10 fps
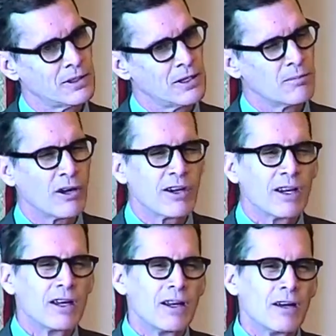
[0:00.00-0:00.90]
But
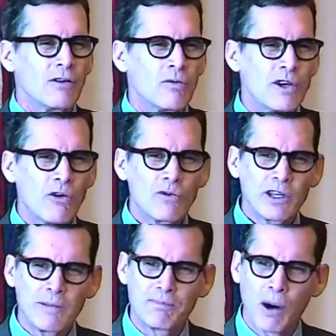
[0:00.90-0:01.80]
we don't
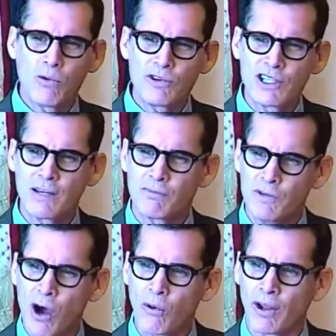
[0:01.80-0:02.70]
really bone deep
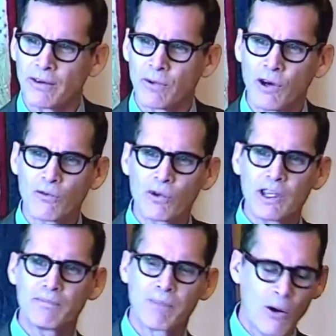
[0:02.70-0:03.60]
know it. We don't
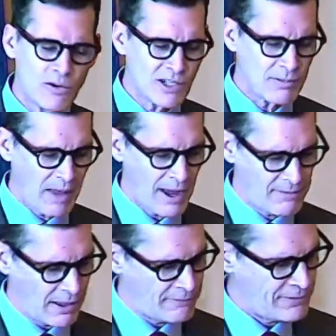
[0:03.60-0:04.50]
really bone deep have
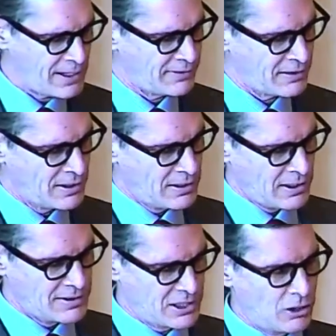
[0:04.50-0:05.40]
that faith
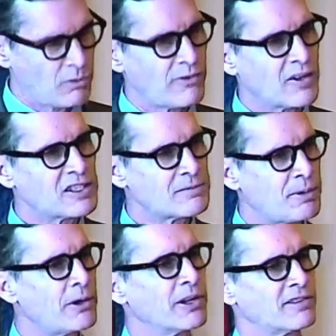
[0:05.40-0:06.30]
until we've
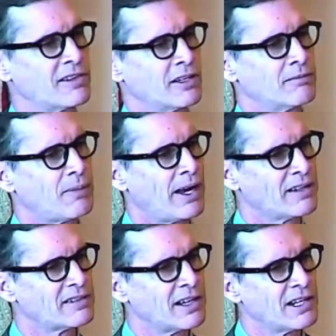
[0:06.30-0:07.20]
experienced it by
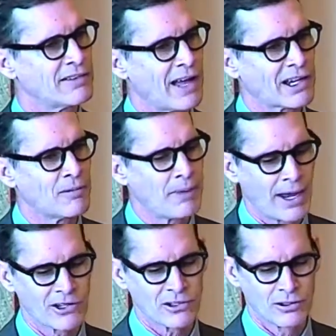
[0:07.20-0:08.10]
extending that
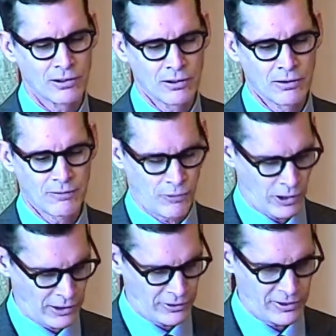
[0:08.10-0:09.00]
compassion for
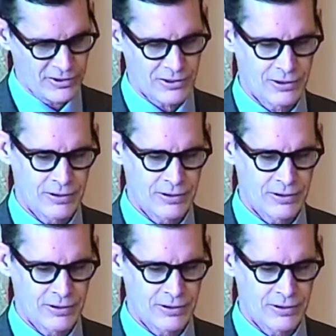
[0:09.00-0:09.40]
others.